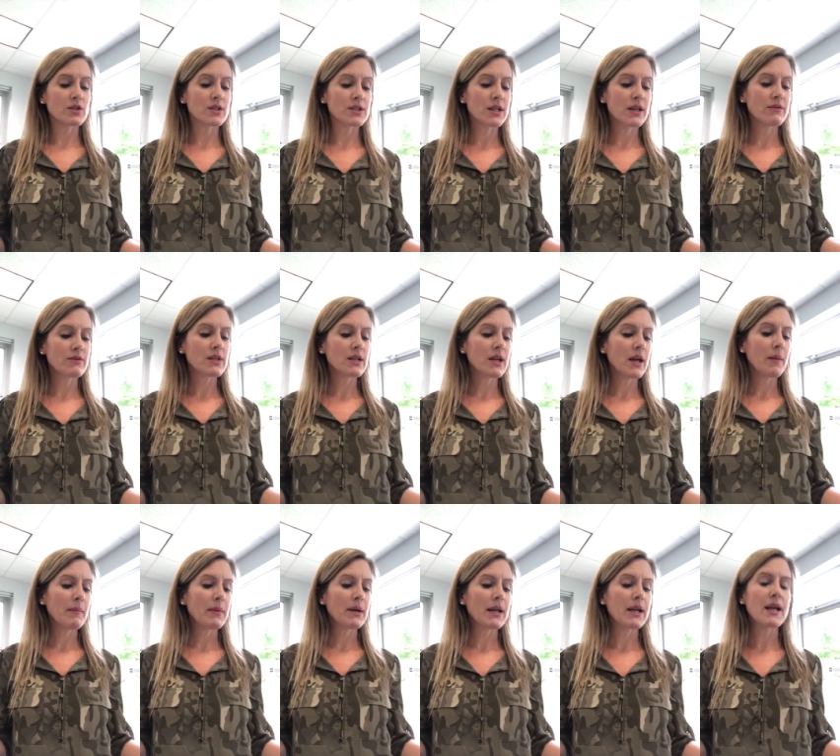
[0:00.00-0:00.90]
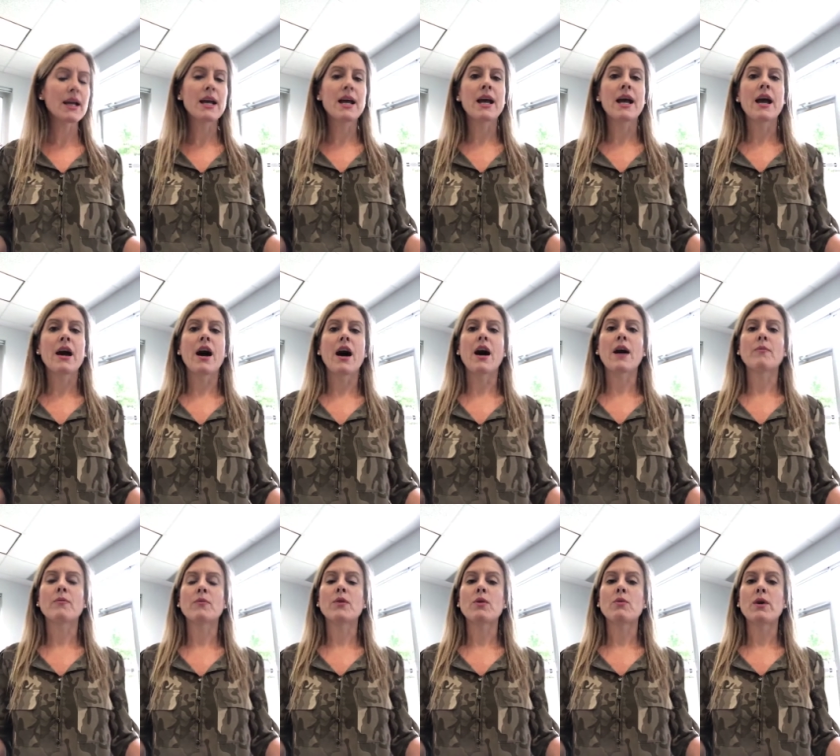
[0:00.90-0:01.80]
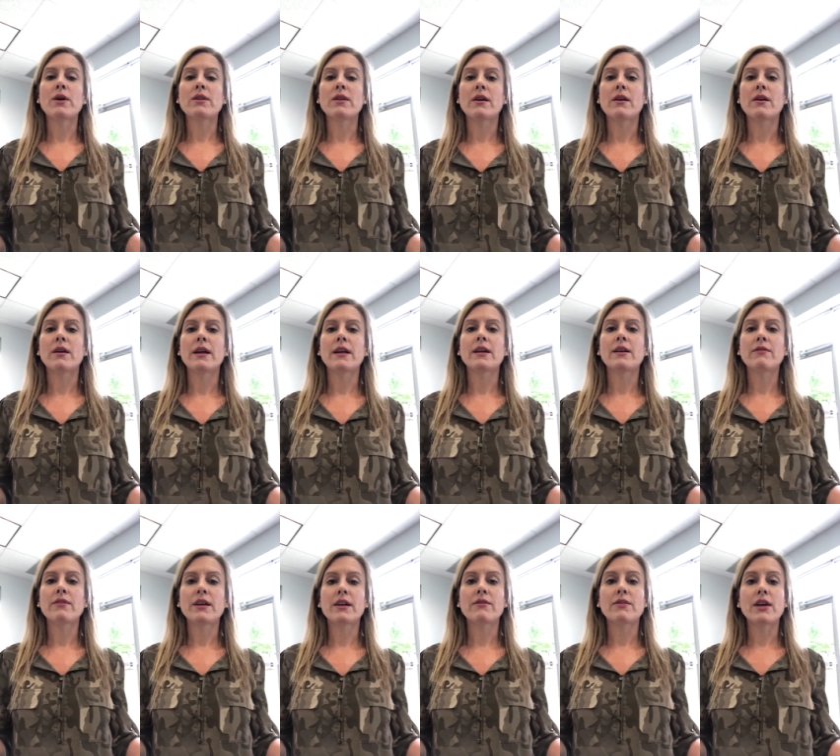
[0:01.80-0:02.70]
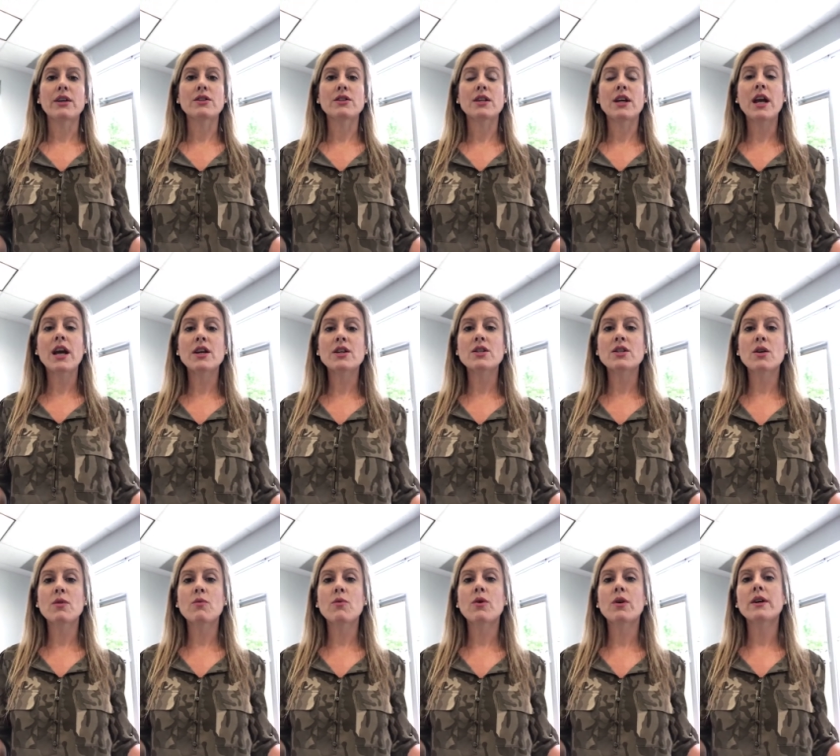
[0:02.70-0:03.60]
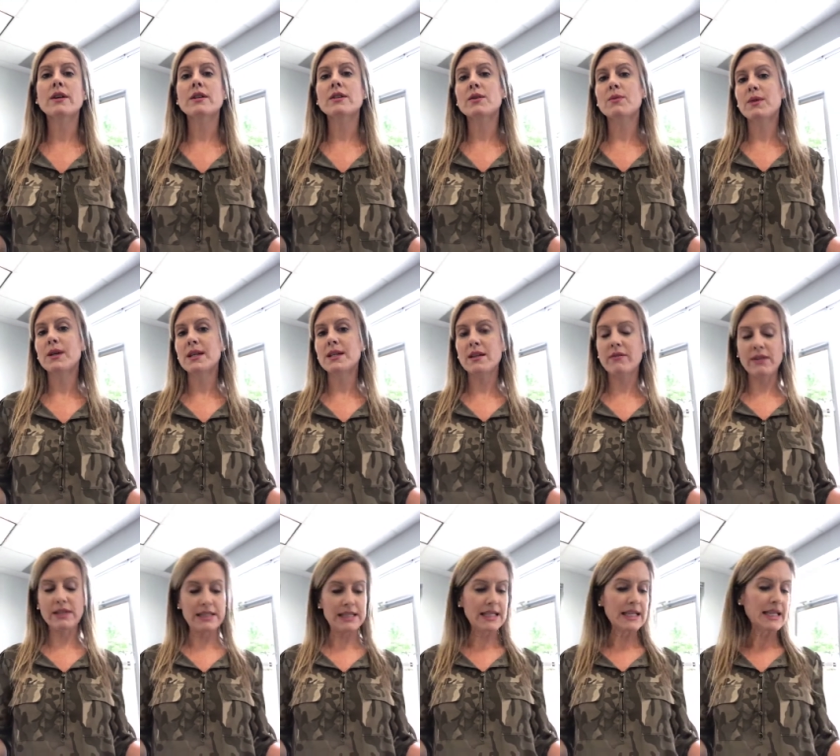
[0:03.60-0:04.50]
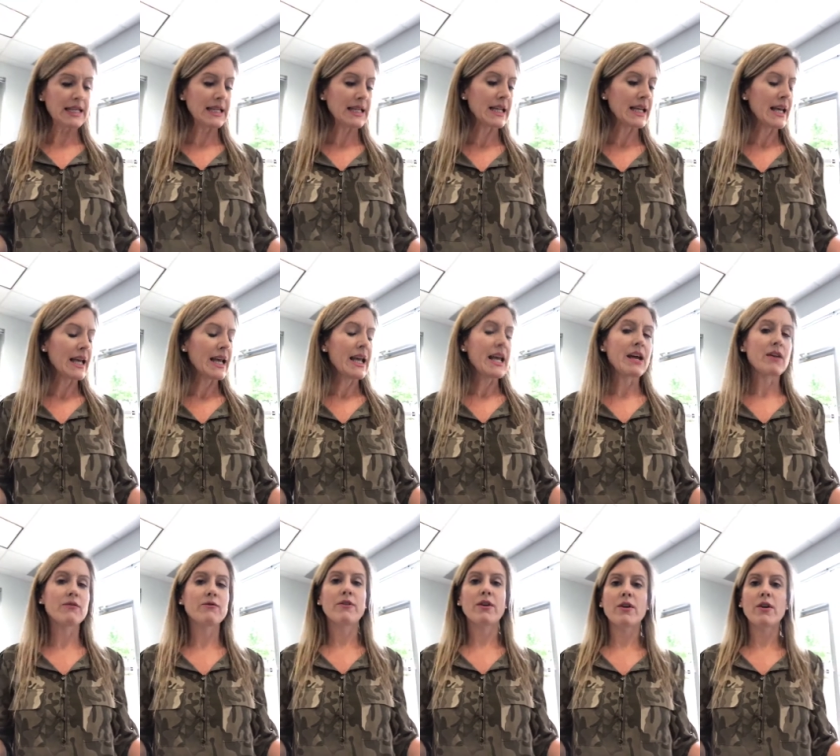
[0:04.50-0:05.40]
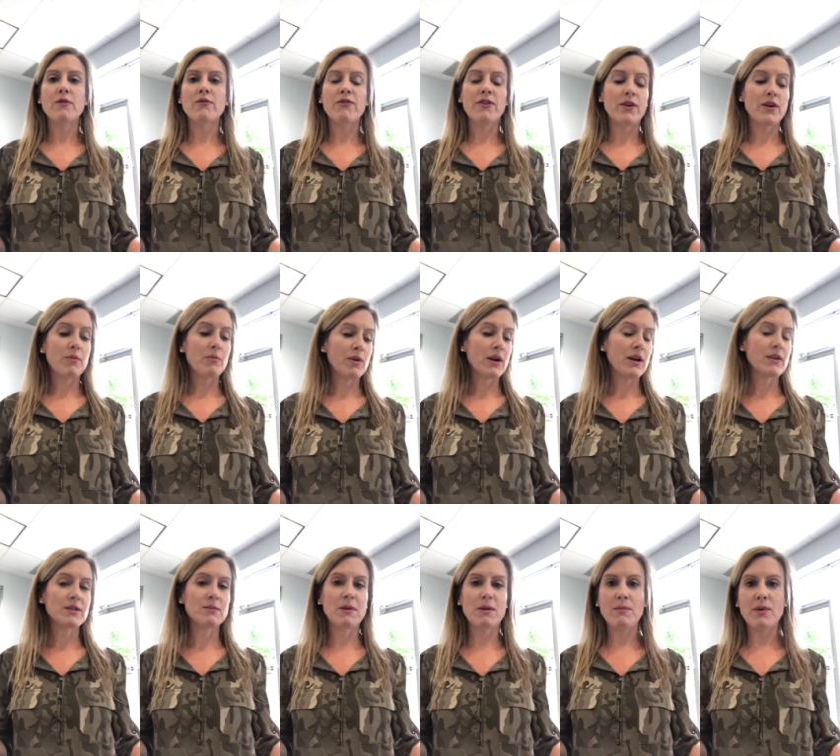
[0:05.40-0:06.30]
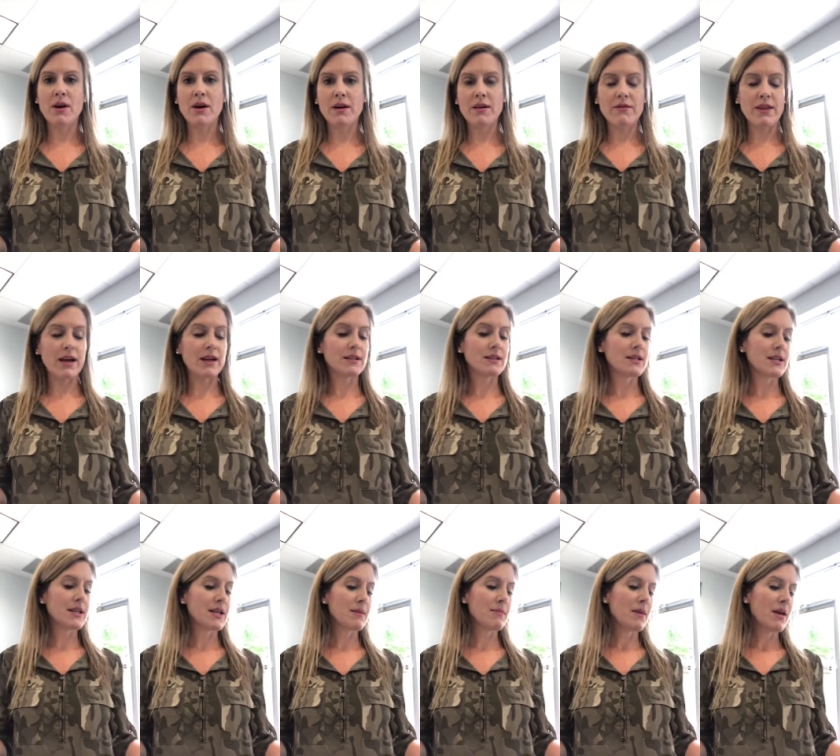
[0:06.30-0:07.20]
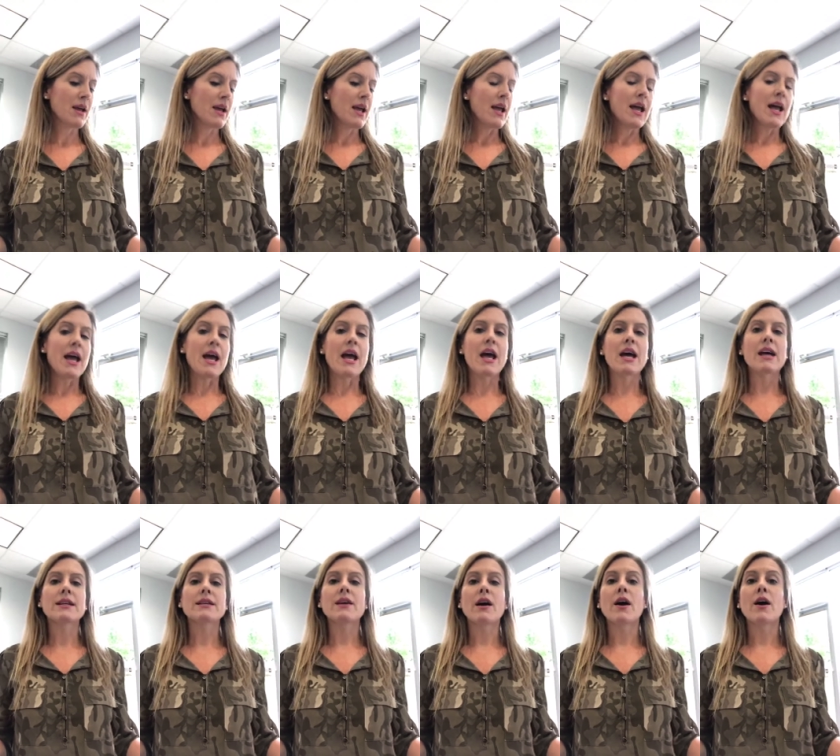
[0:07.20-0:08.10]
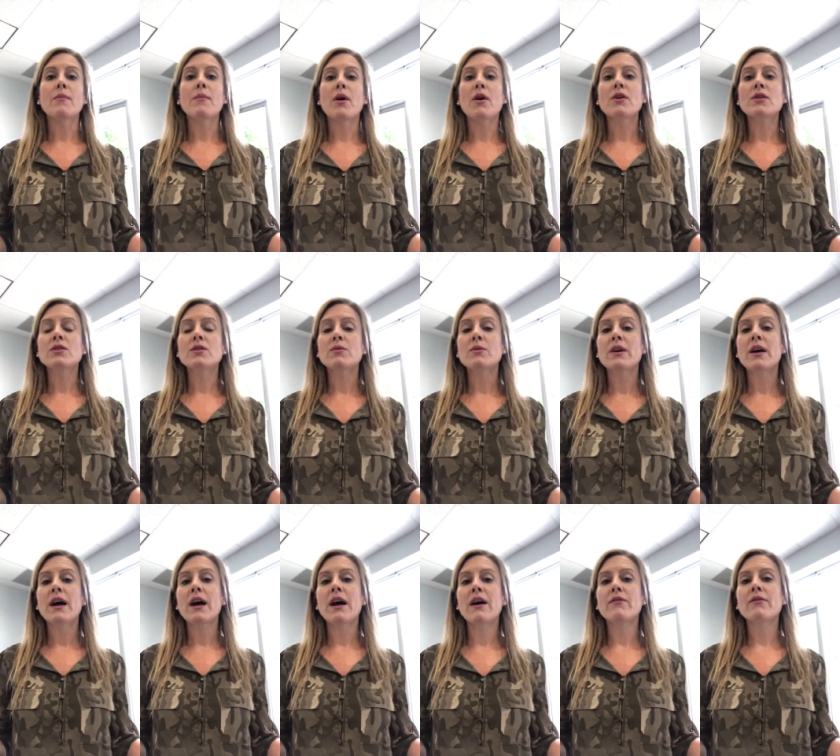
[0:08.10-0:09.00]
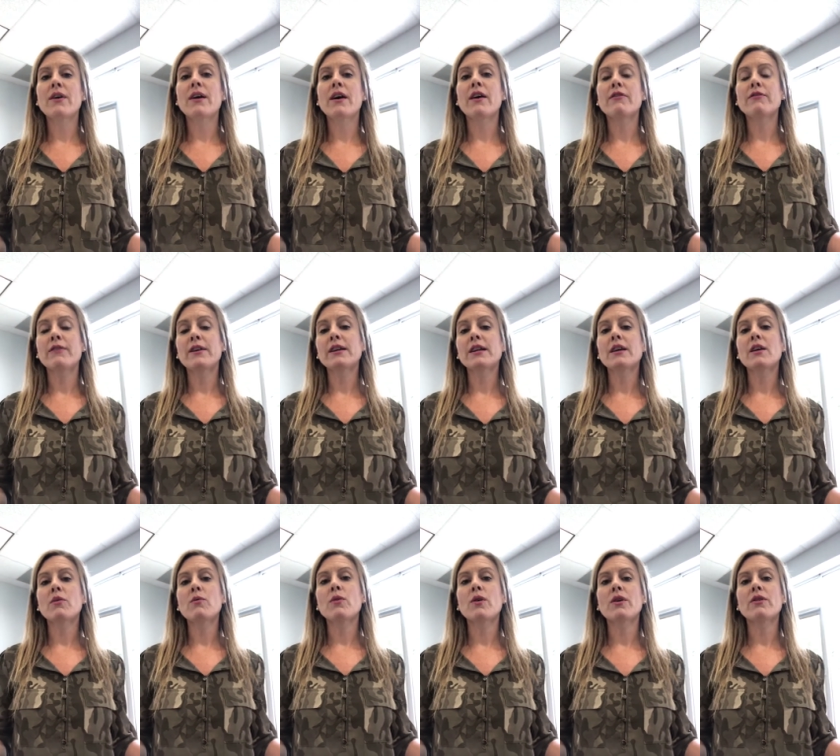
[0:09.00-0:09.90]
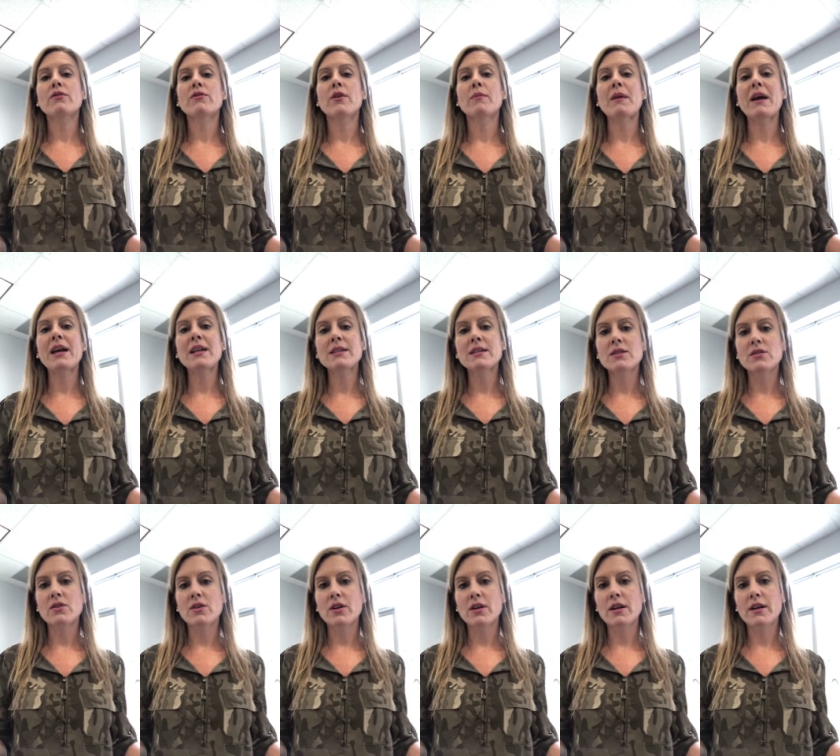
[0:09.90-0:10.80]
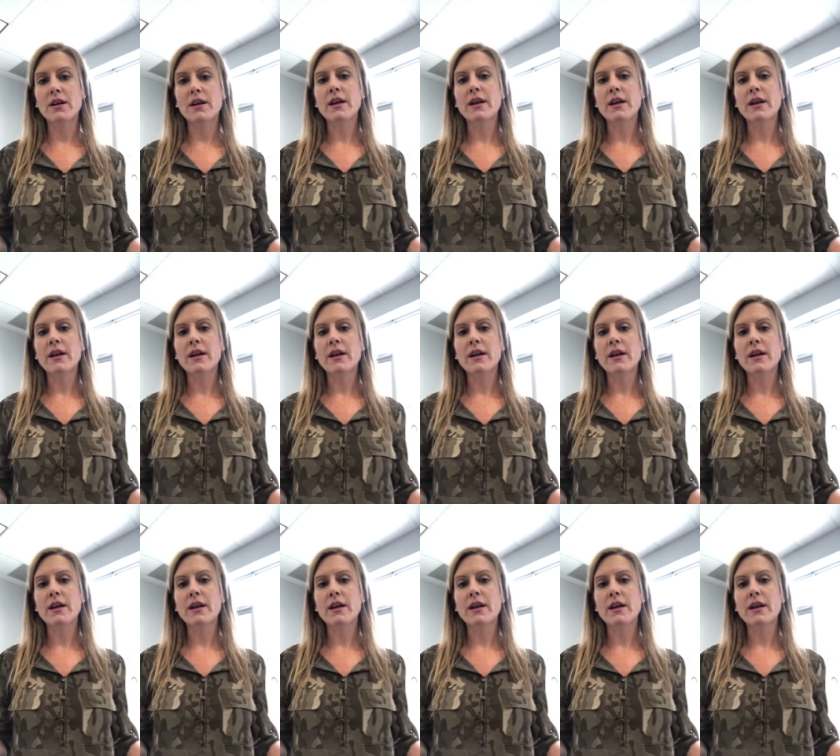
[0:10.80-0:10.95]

safety company. We won their Innovative Education Award in 2017, and very, very proud to be part of that team. And also we have a funding award from NSERC